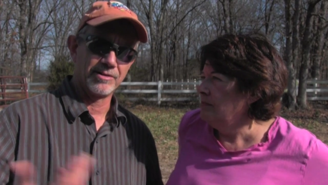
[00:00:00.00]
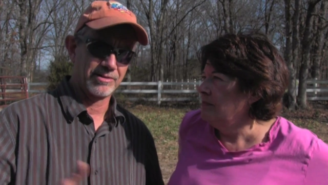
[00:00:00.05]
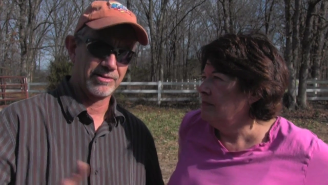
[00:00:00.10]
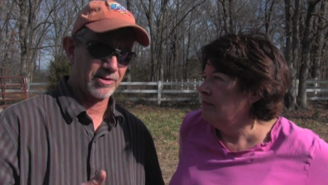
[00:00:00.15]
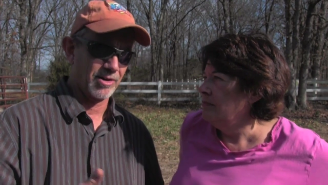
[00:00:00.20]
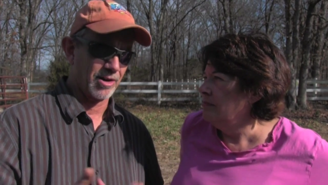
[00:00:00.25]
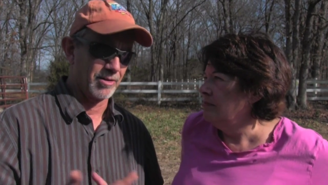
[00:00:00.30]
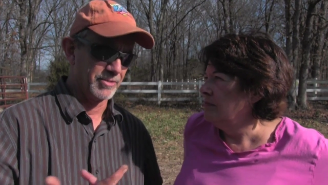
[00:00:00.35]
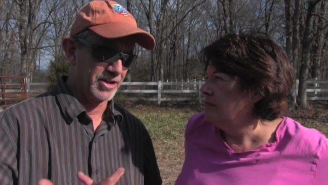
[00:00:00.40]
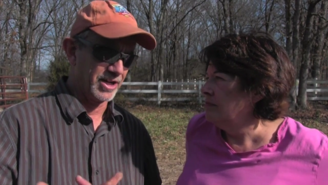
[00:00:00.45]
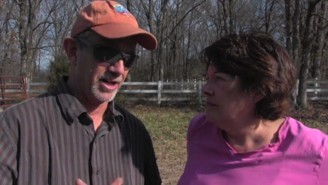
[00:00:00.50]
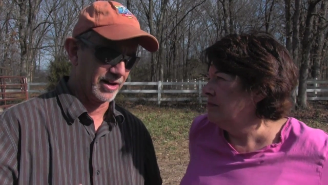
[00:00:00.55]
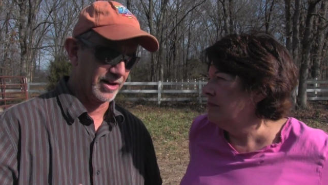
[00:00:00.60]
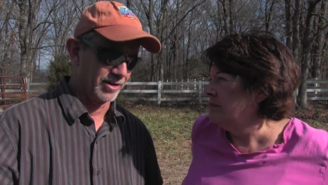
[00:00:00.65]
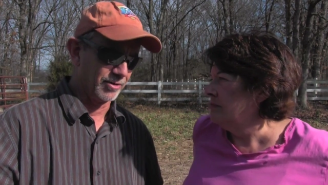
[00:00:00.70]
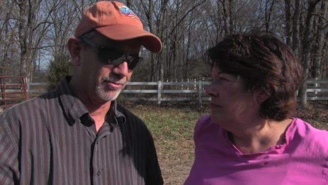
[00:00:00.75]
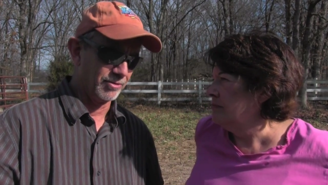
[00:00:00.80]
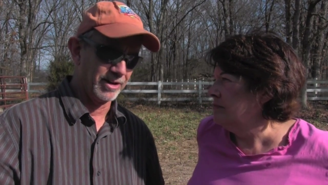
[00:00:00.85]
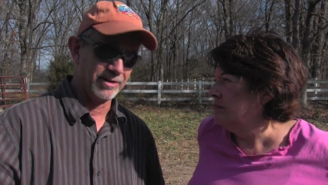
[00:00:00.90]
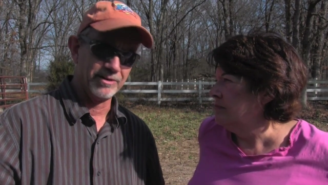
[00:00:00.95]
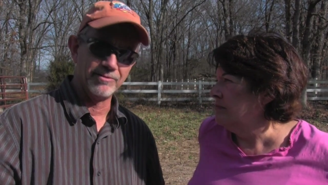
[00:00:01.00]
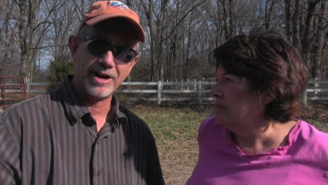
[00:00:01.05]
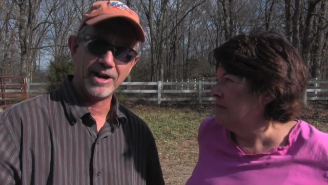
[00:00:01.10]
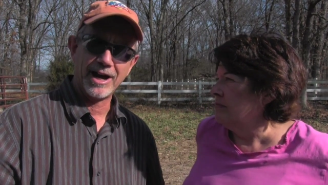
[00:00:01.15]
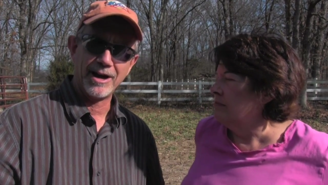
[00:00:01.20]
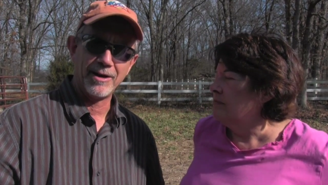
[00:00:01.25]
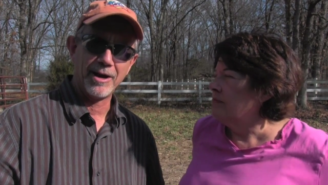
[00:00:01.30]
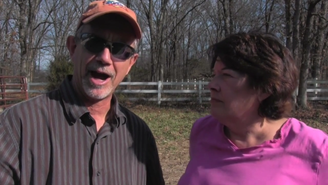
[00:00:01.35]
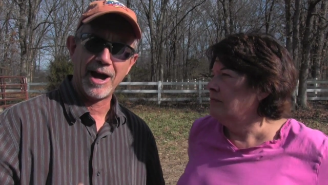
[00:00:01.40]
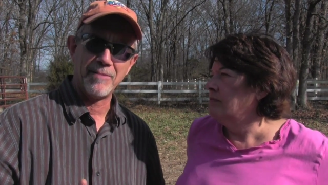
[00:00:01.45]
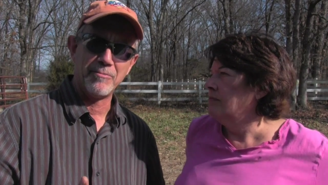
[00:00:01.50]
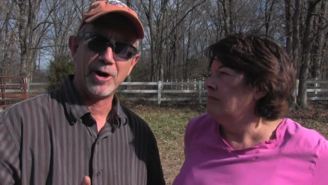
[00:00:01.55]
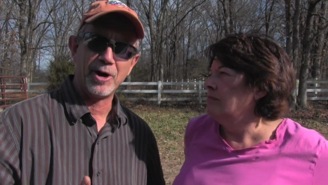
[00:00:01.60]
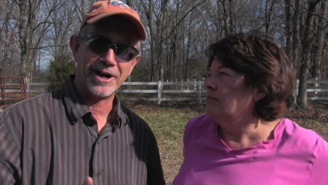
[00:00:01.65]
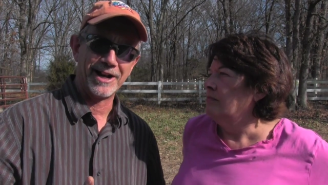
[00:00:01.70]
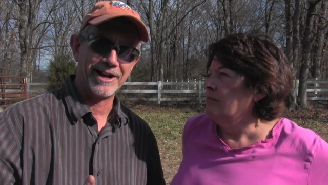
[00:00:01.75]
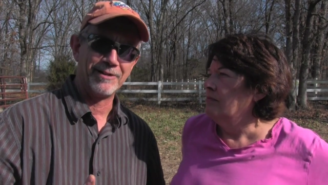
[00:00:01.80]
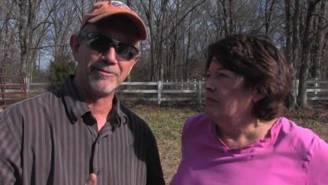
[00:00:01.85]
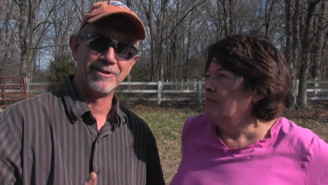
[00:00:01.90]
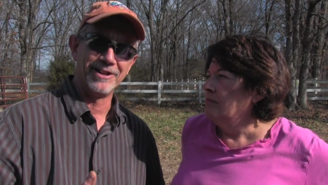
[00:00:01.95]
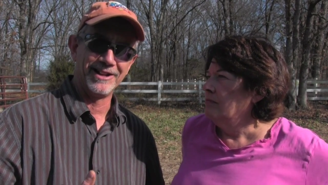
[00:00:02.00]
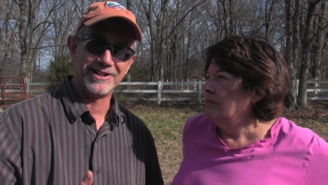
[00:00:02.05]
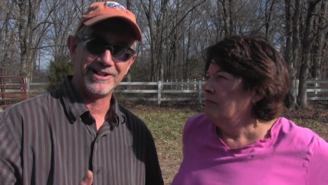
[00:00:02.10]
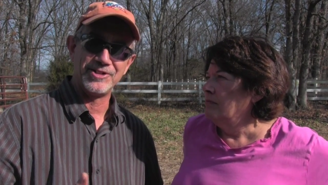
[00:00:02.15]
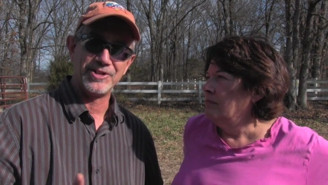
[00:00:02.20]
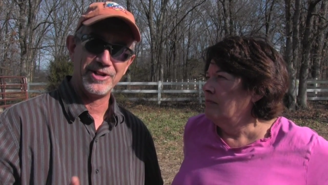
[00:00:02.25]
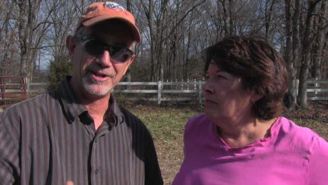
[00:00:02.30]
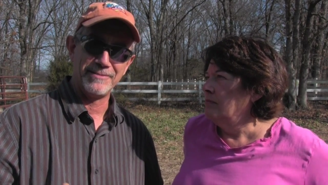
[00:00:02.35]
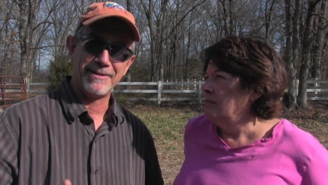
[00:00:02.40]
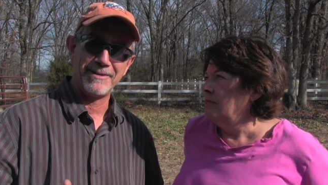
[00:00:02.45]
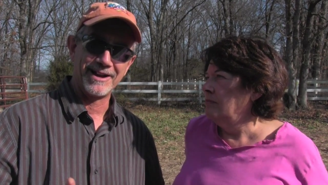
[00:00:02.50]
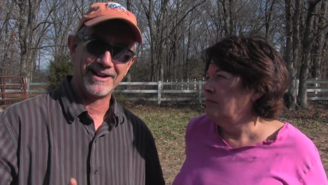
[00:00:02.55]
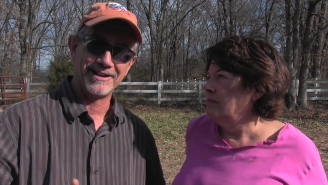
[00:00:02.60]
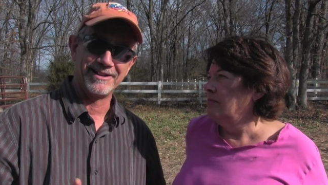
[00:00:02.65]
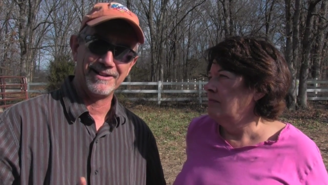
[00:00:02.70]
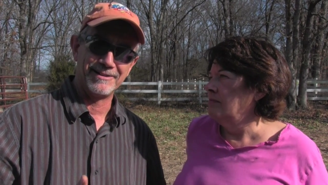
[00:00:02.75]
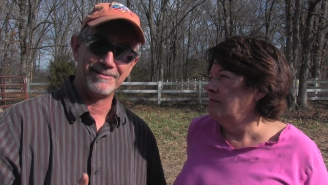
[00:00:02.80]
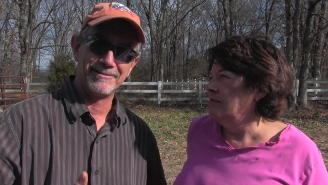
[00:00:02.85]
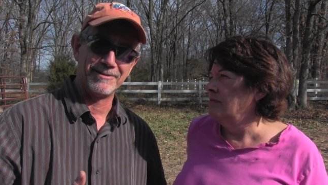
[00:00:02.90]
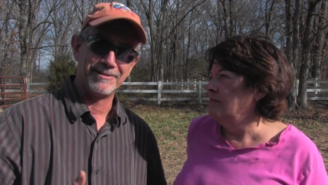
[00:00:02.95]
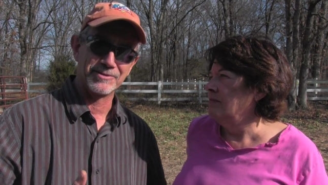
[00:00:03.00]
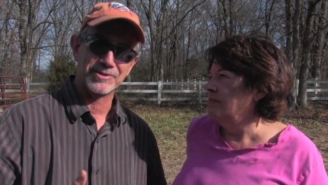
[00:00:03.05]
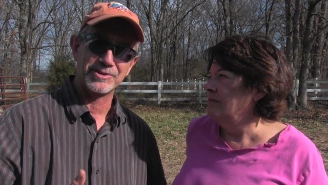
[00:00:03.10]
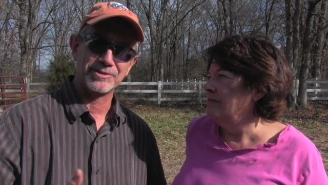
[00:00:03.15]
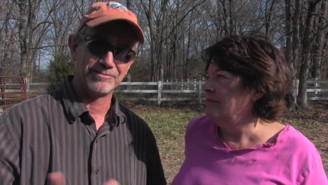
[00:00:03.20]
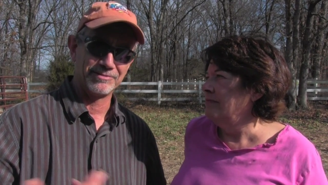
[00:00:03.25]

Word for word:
Speaker 1: Carmen nailed it. I bought a really cheap, it was